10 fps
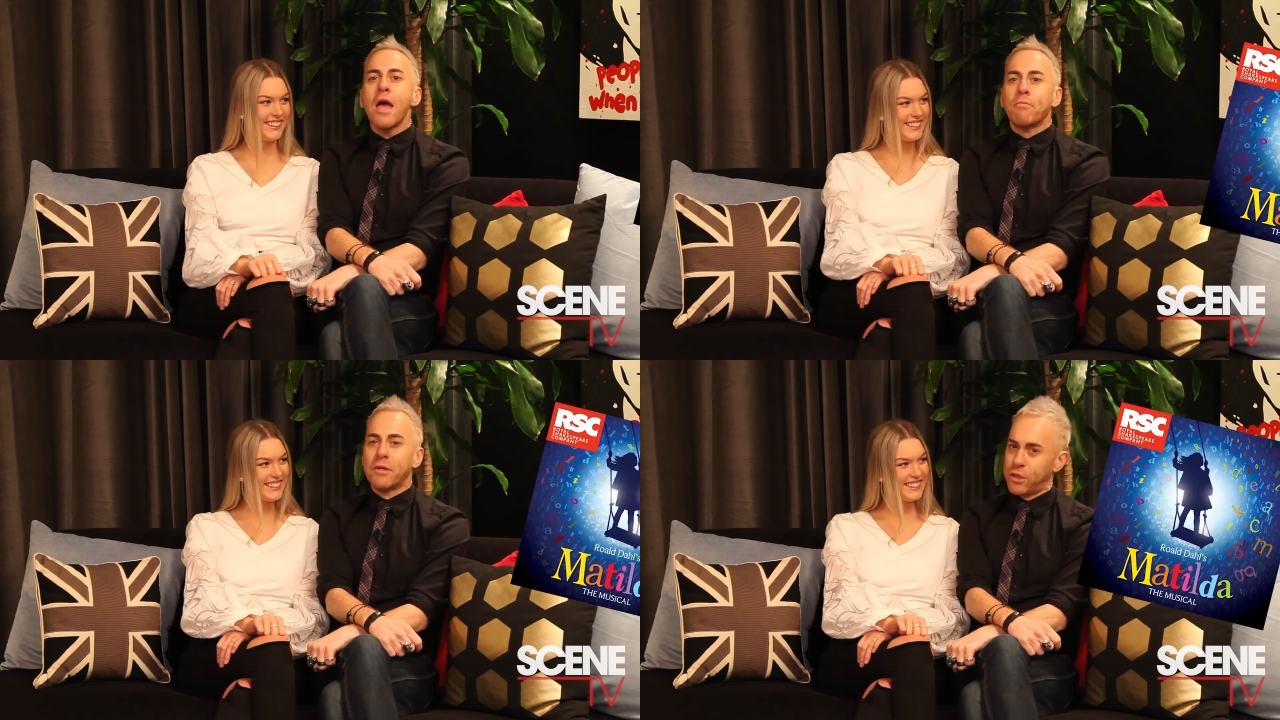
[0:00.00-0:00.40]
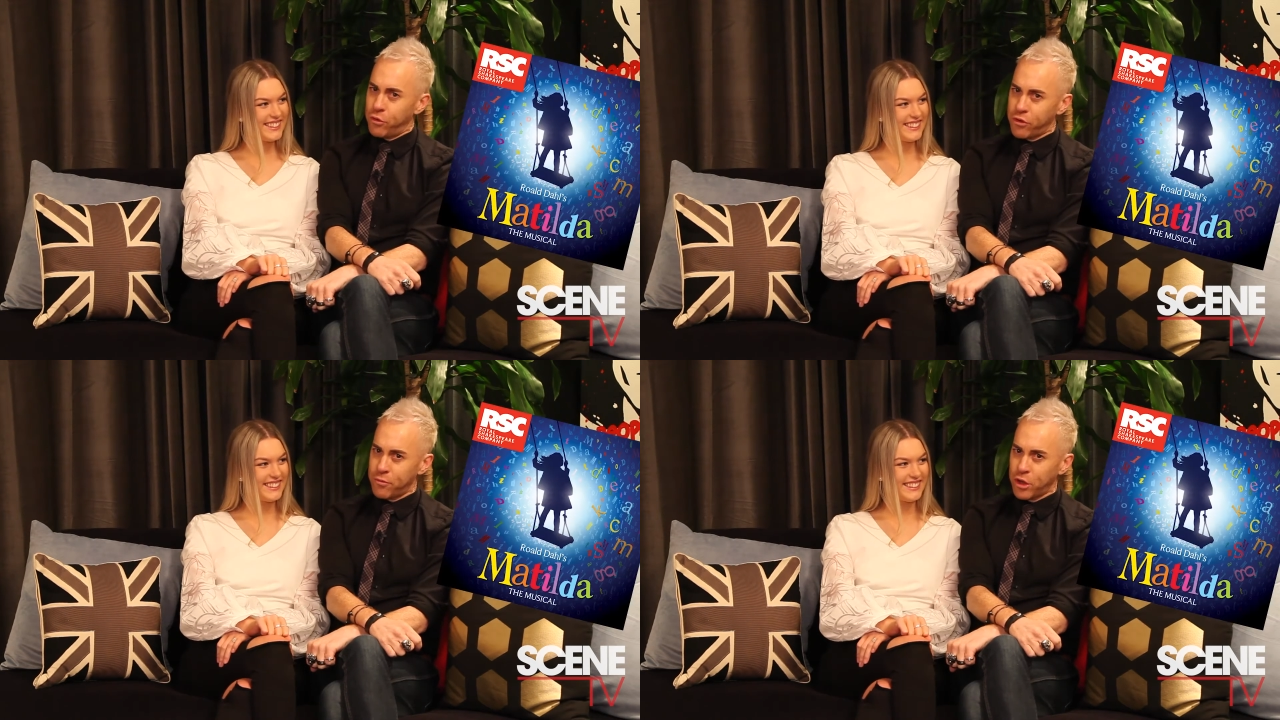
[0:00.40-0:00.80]
Speaker 1: Matilda the
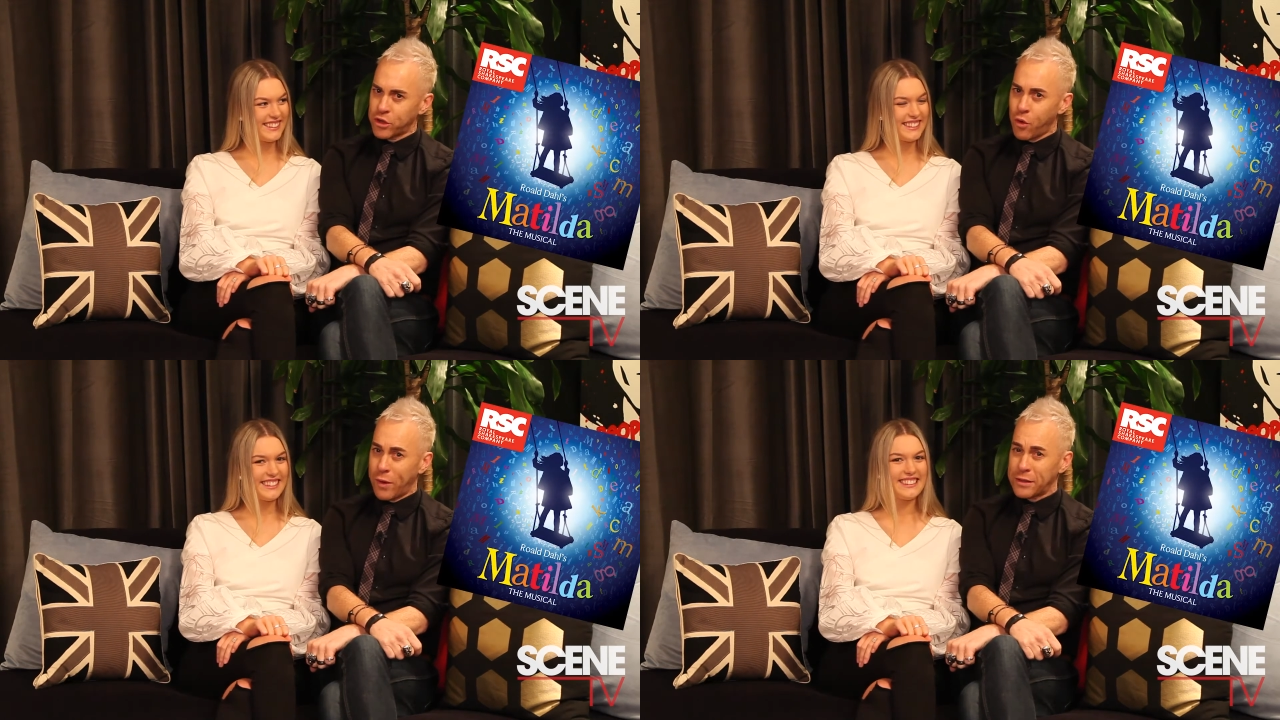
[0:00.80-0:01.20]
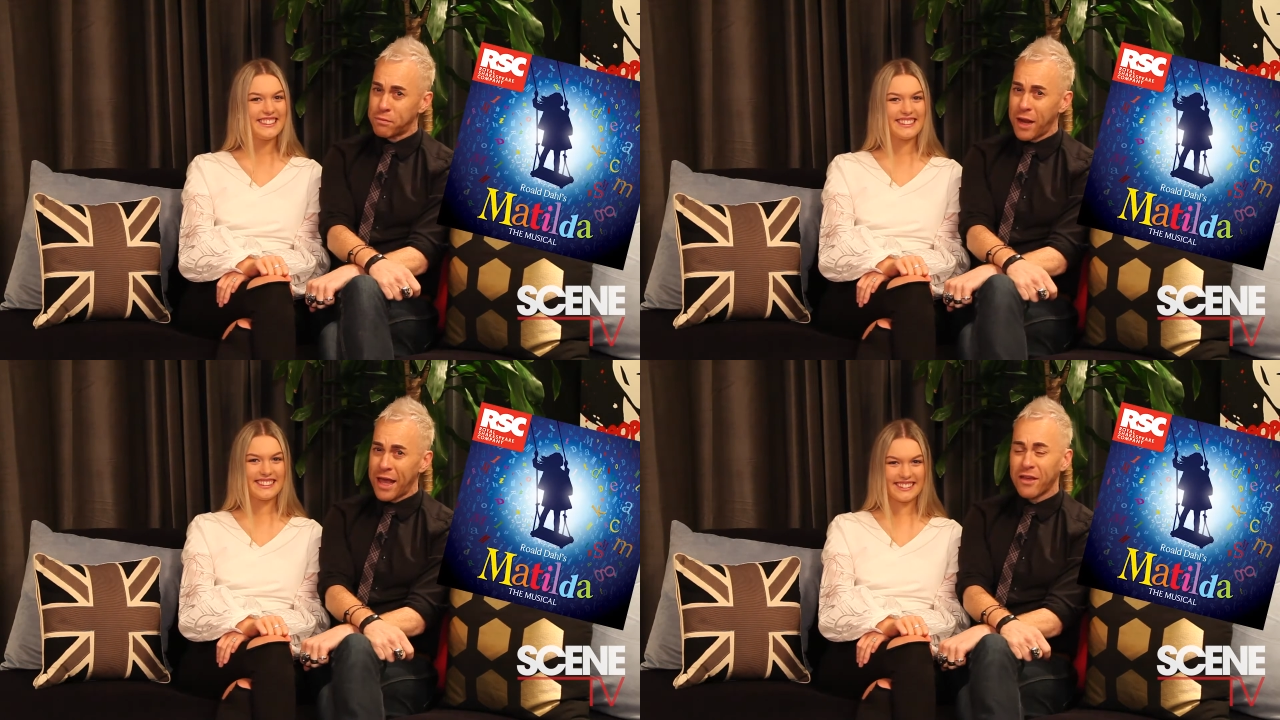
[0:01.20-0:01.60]
Musical is
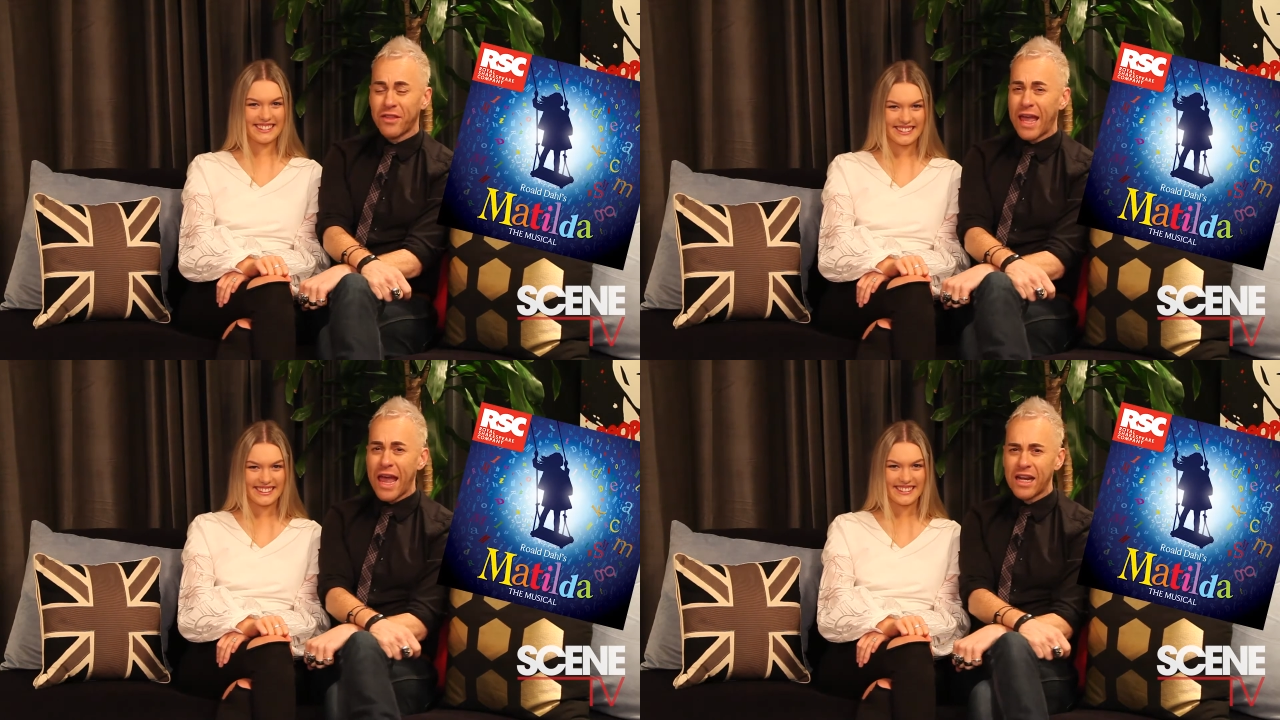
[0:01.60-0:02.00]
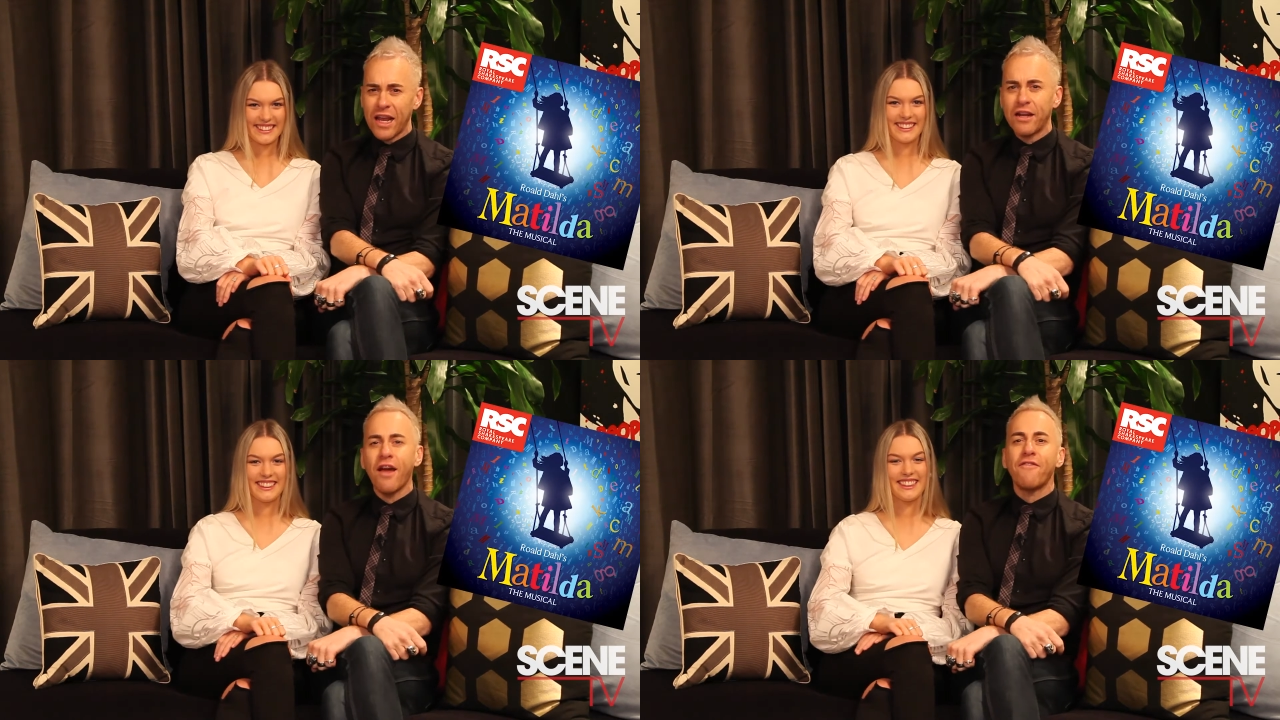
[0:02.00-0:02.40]
playing at the
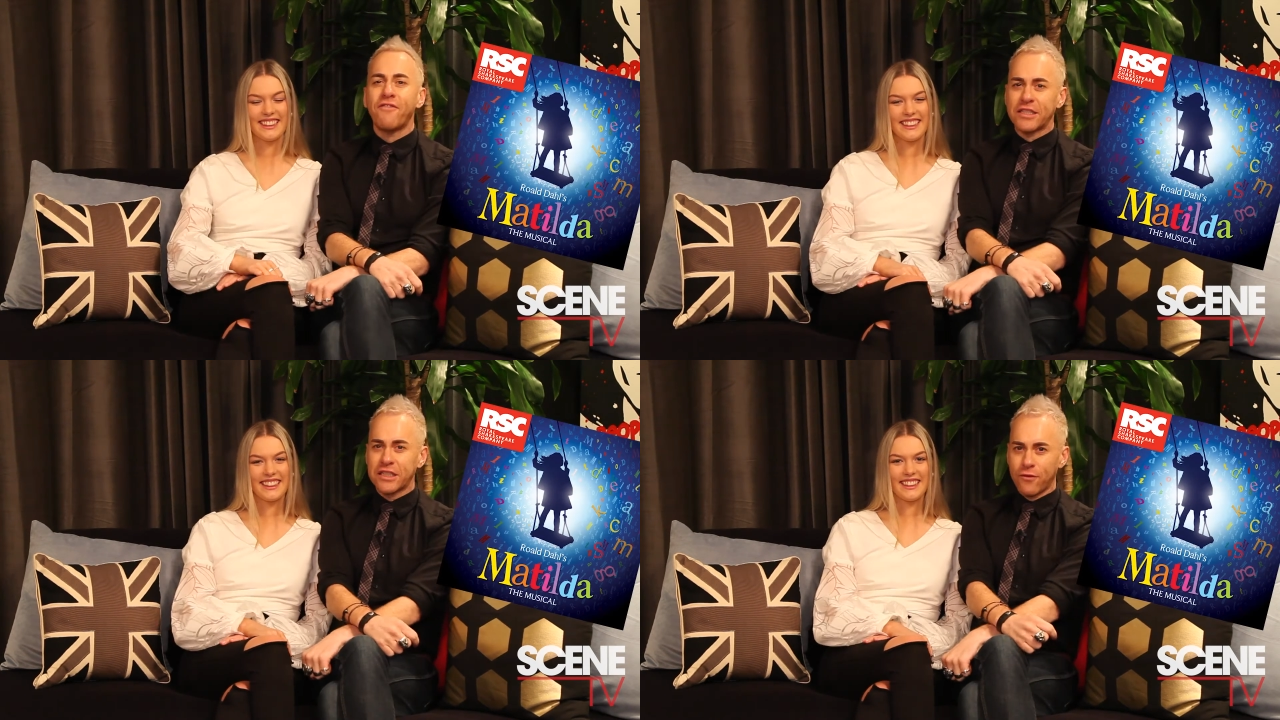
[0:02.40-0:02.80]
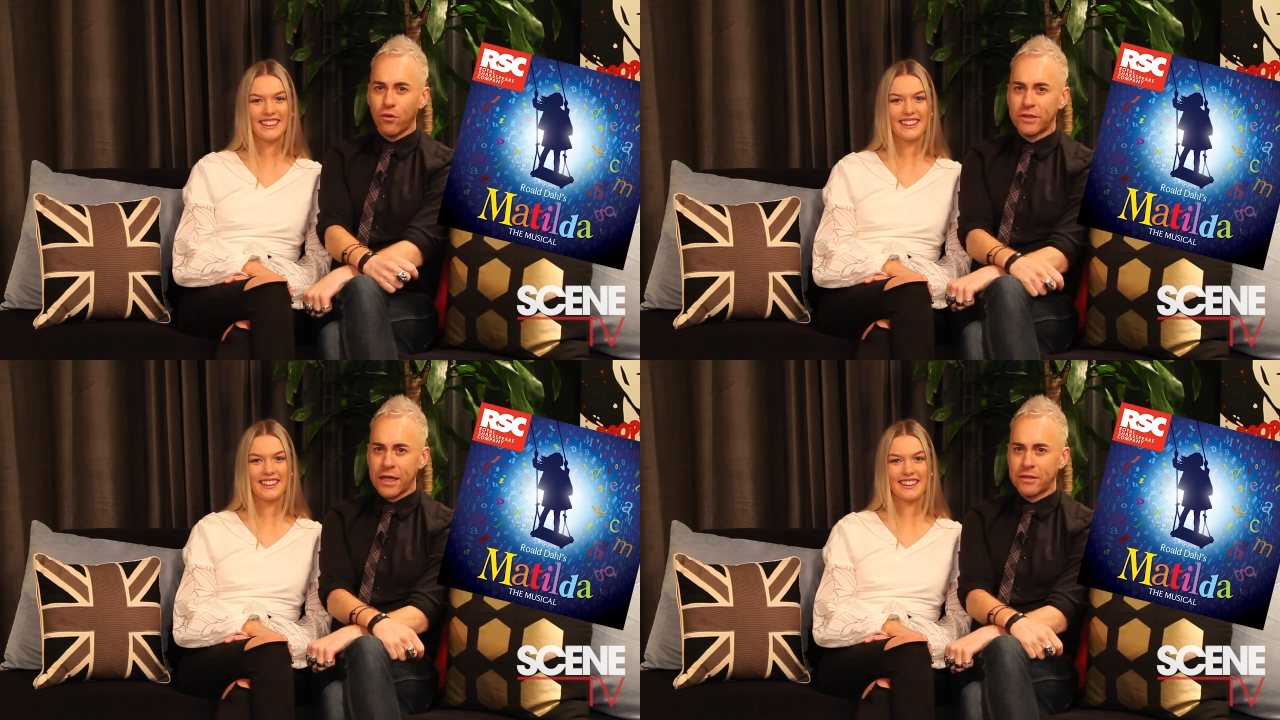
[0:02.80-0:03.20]
Adelaide Festival
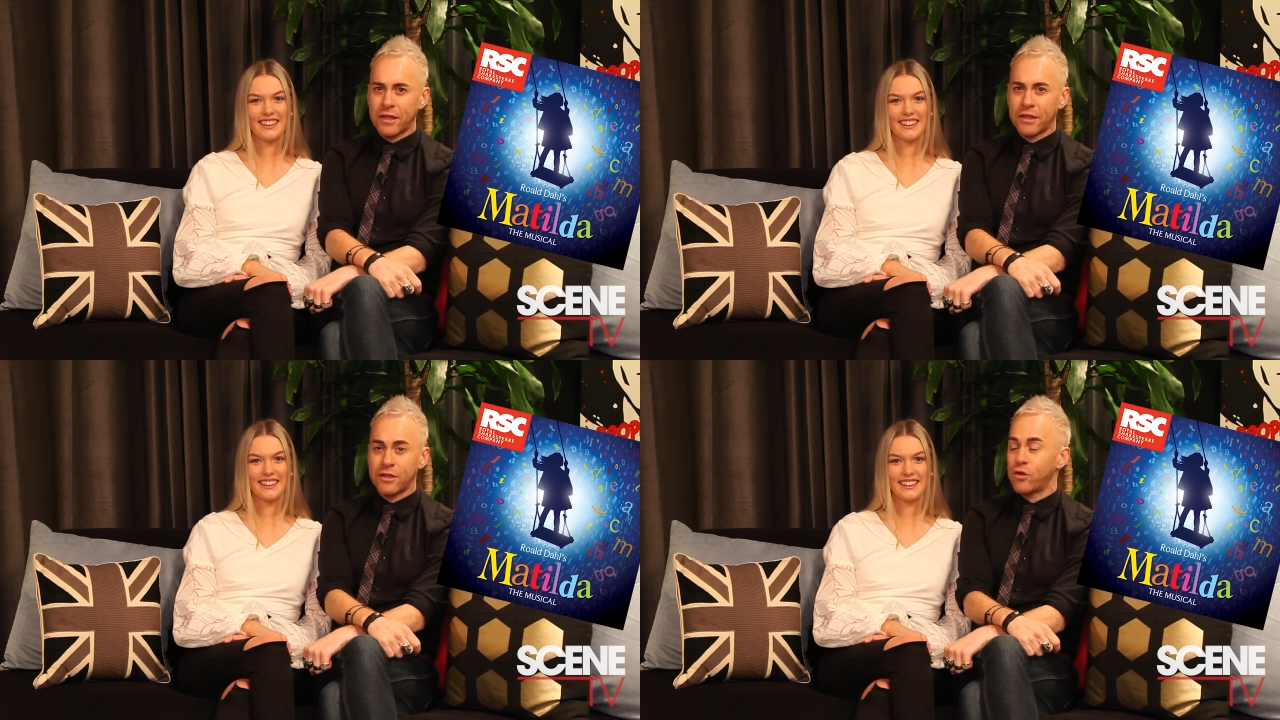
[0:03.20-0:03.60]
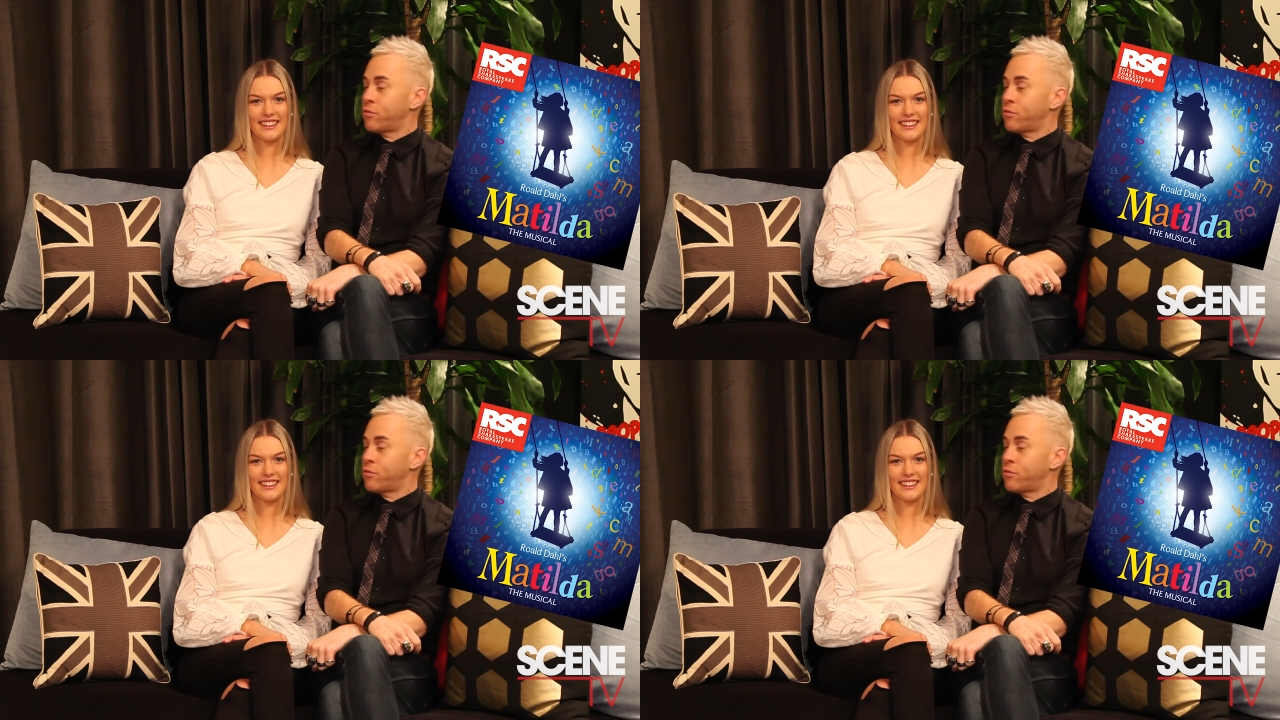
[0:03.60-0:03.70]
Centre until